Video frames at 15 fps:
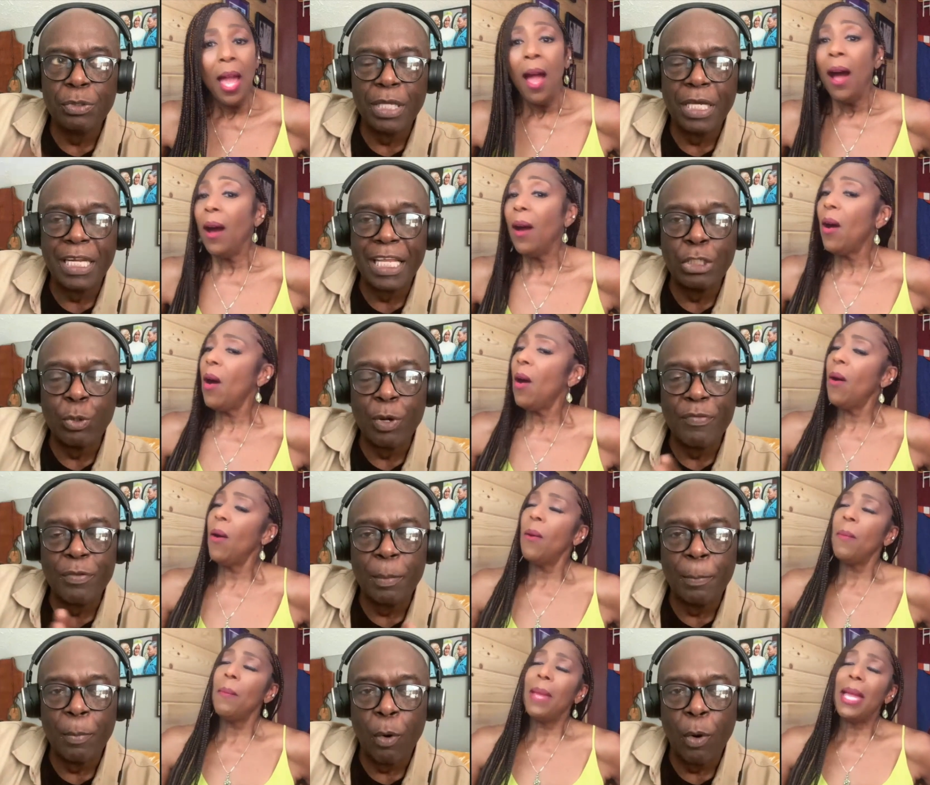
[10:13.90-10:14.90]
Speaker 1: there to get
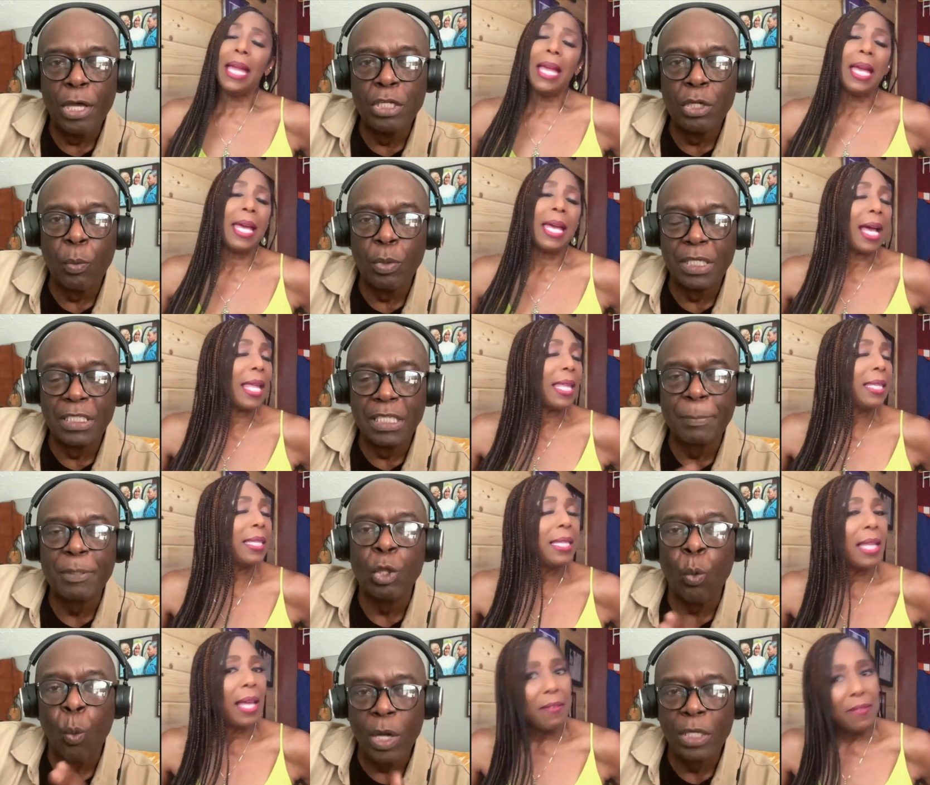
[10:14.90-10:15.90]
oh, you boys, or was it
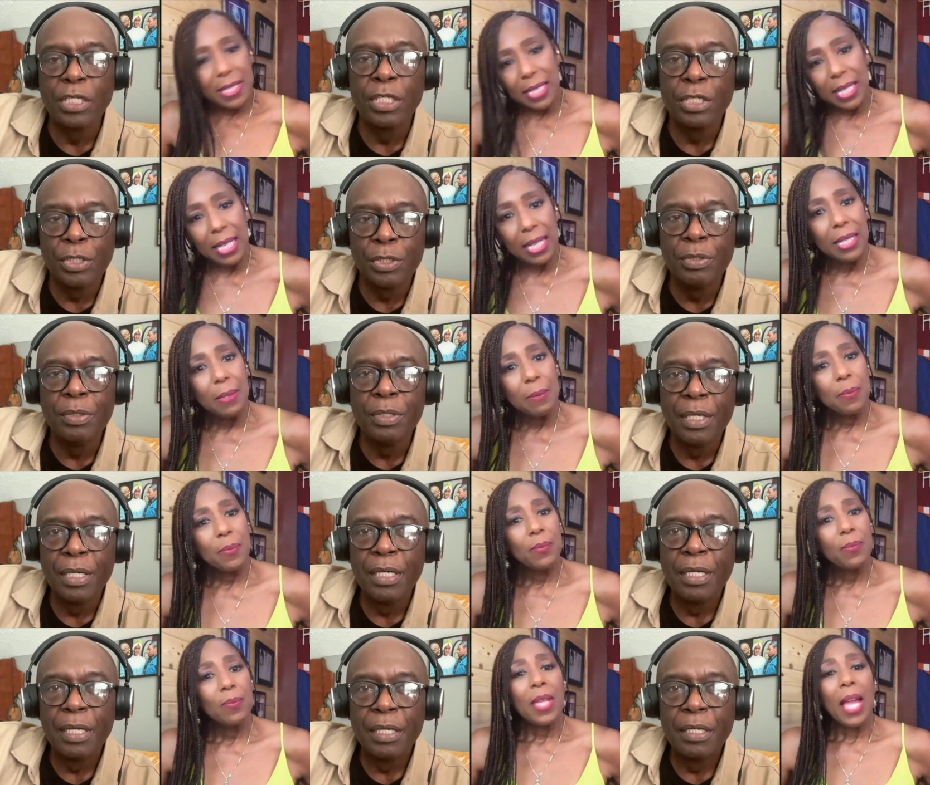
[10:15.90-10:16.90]
something you wanted to do?
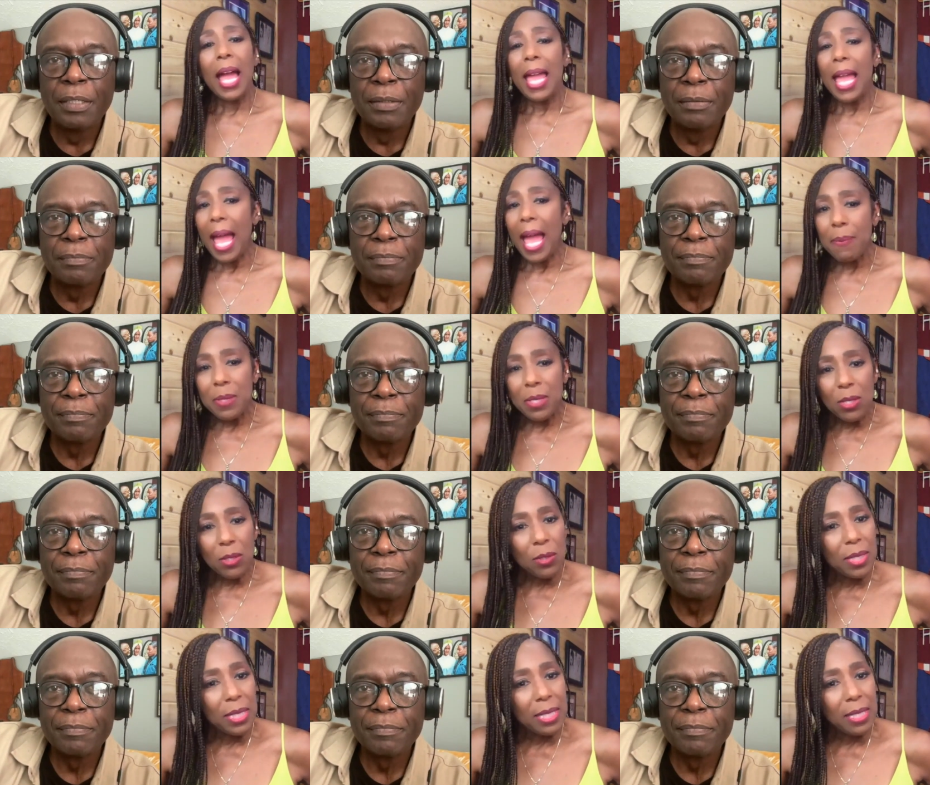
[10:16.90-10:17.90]
Speaker 2: I
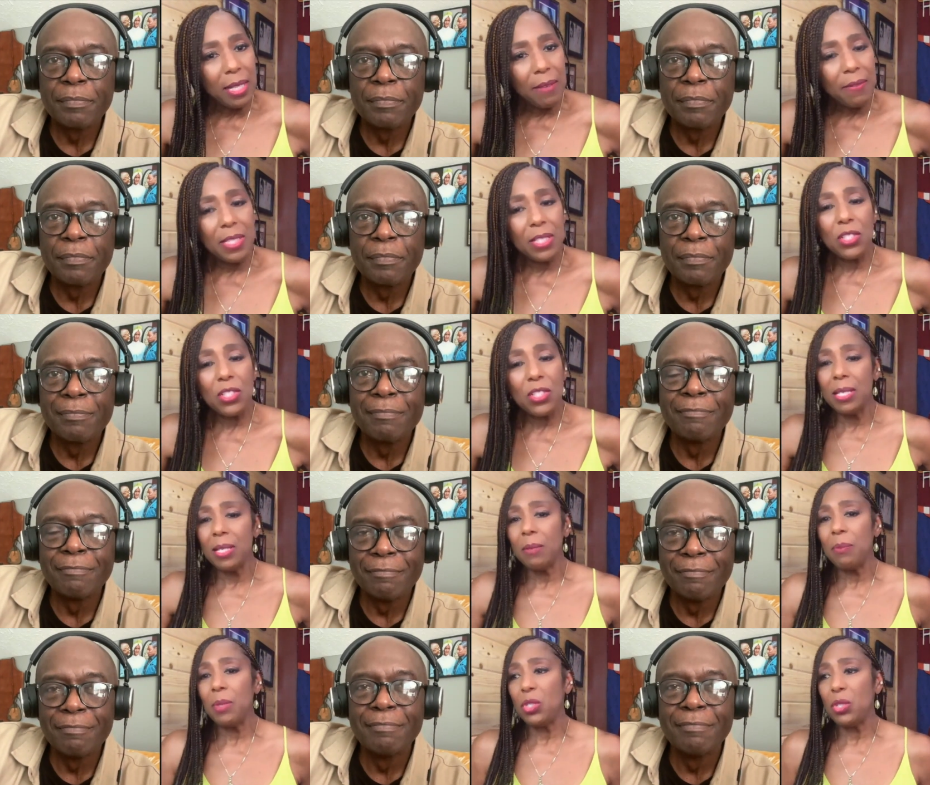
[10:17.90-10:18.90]
absolutely loved it. She
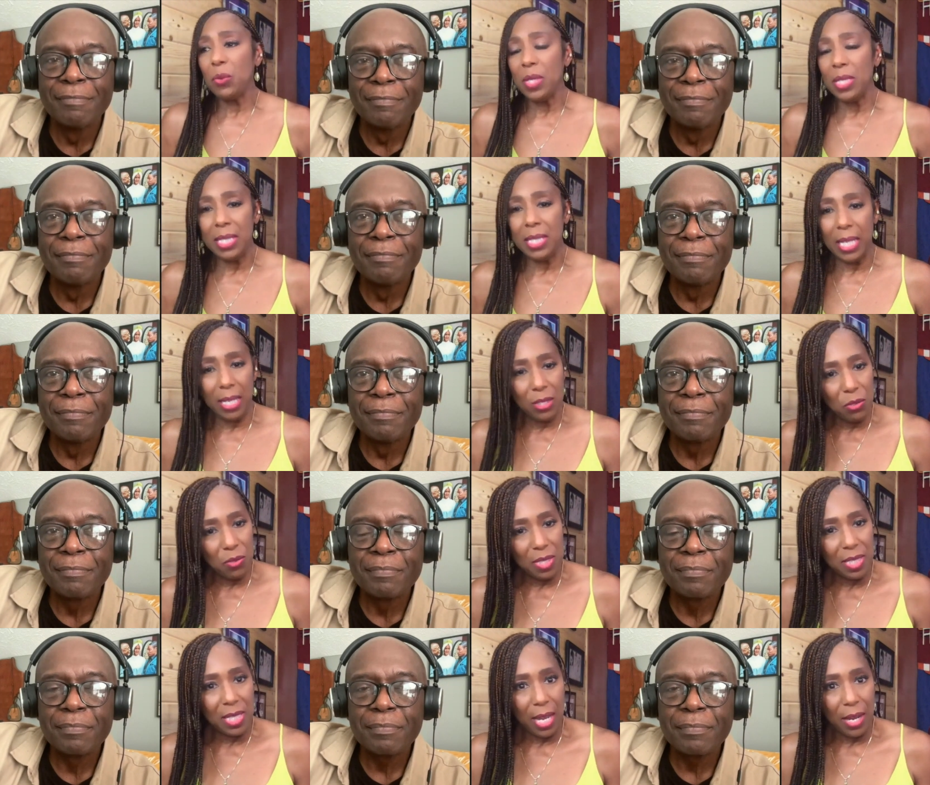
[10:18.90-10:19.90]
took me to a dance
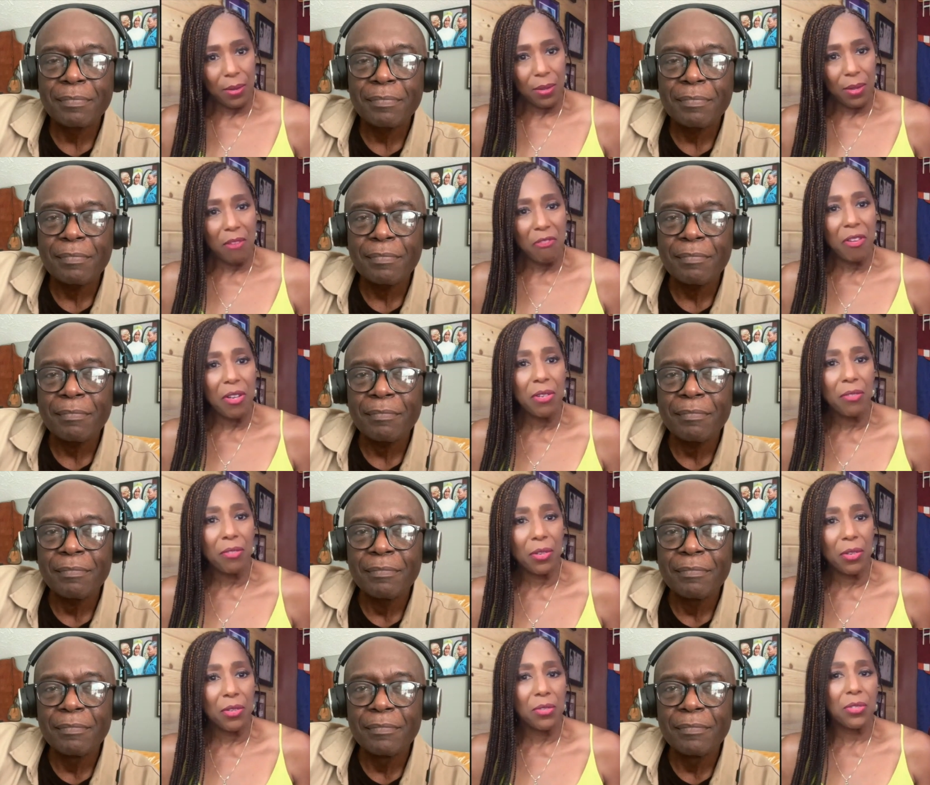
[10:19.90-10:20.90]
recital. A friend of
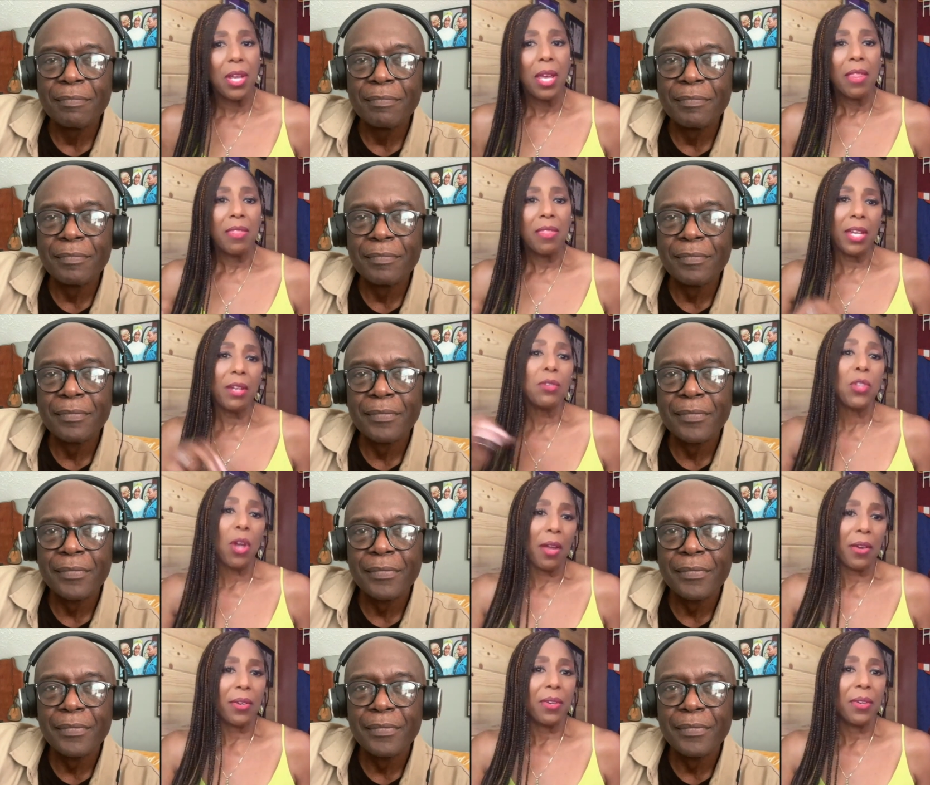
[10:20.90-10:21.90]
hers, their
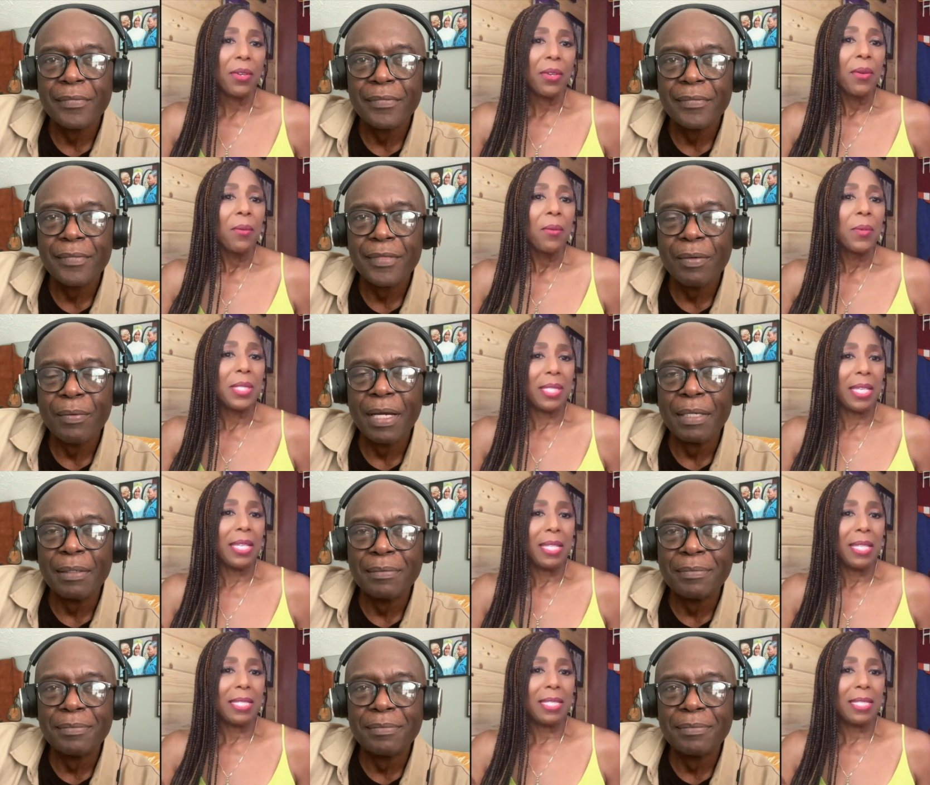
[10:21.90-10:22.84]
daughter, was right. in this